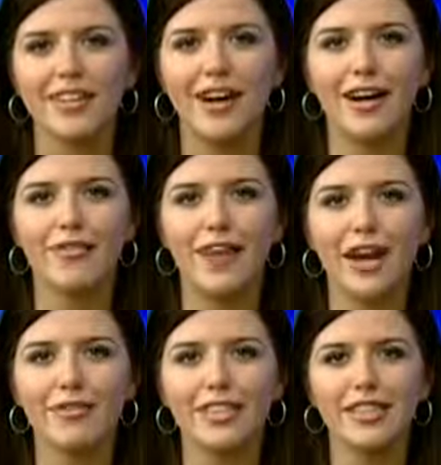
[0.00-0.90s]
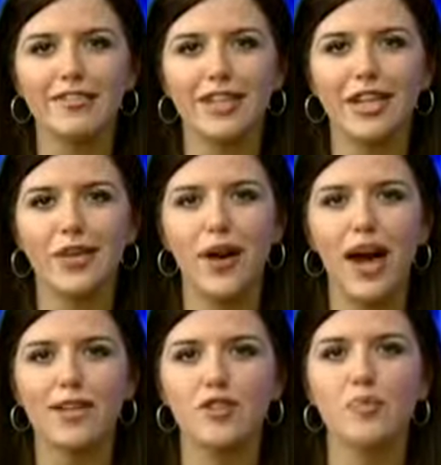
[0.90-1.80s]
Virally, the video
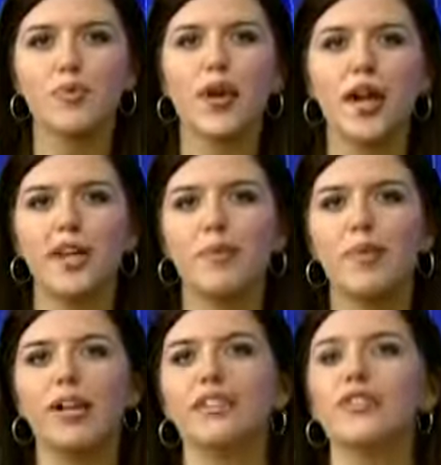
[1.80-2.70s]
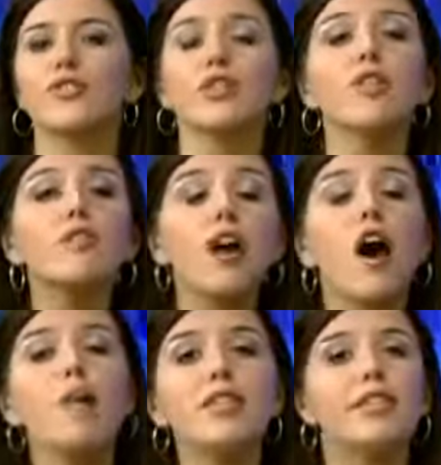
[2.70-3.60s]
has spread, but the deserved
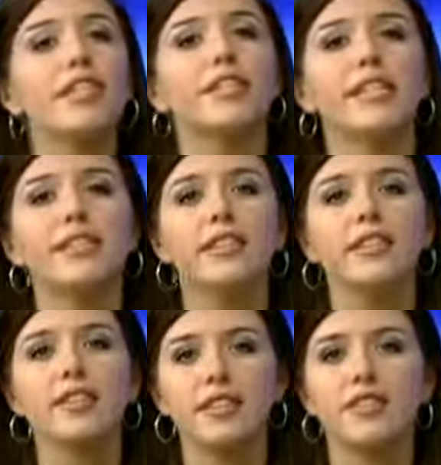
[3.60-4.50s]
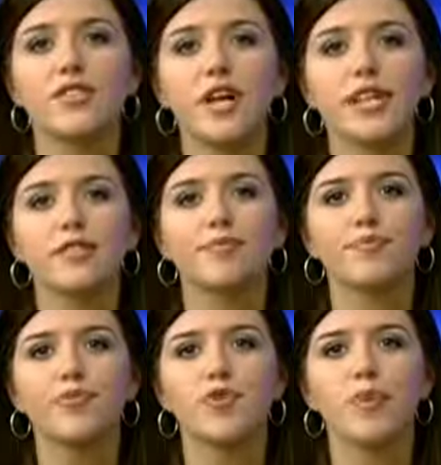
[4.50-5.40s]
commentary has not.
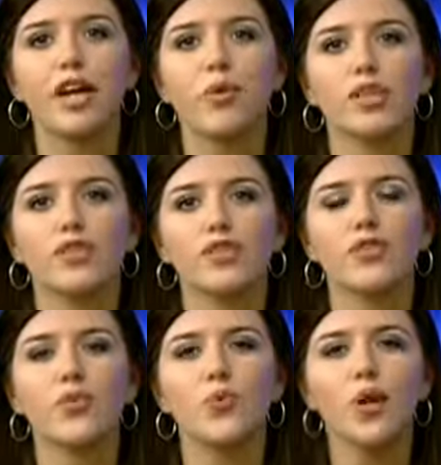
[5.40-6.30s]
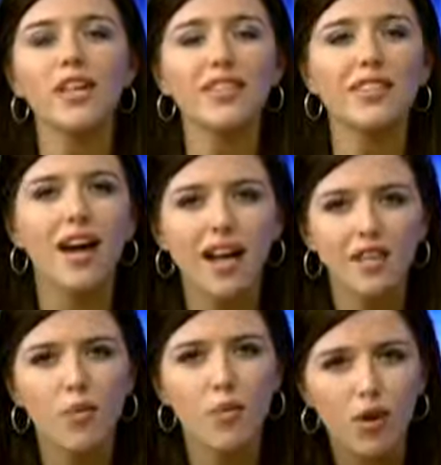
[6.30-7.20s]
So my question is, what
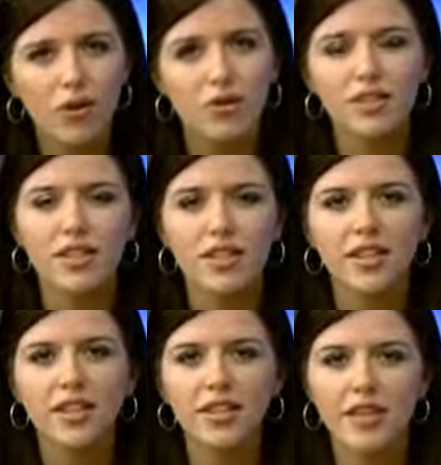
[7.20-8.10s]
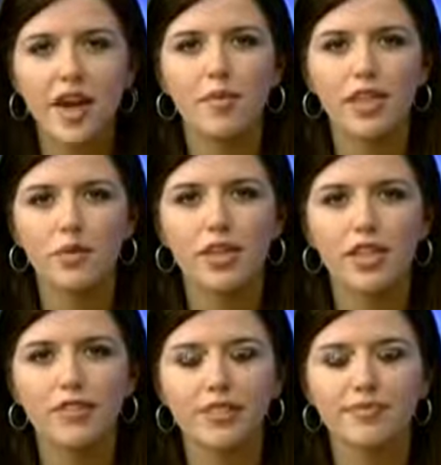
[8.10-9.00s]
kind of a world does that mean that we
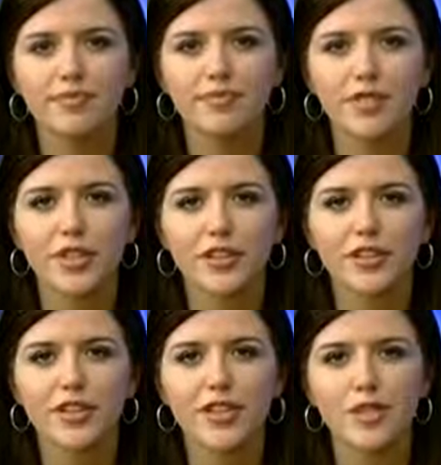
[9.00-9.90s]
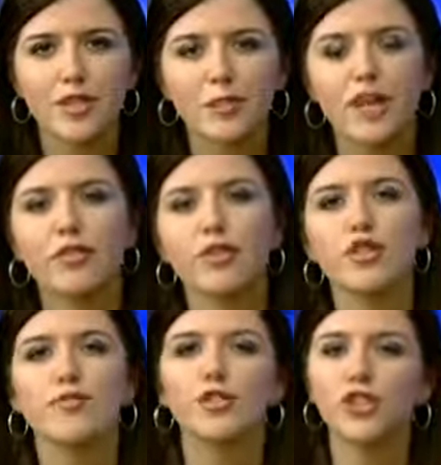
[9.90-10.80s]
live in? So here to discuss it with me, I have
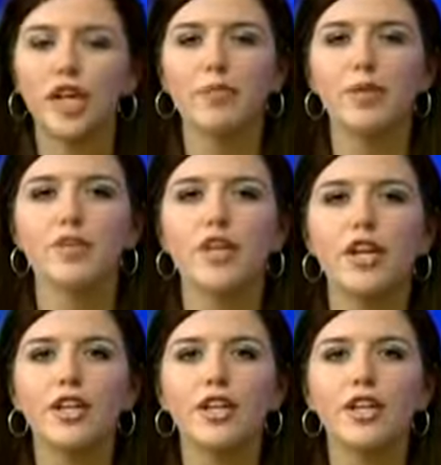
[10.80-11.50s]
Christopher Chambers,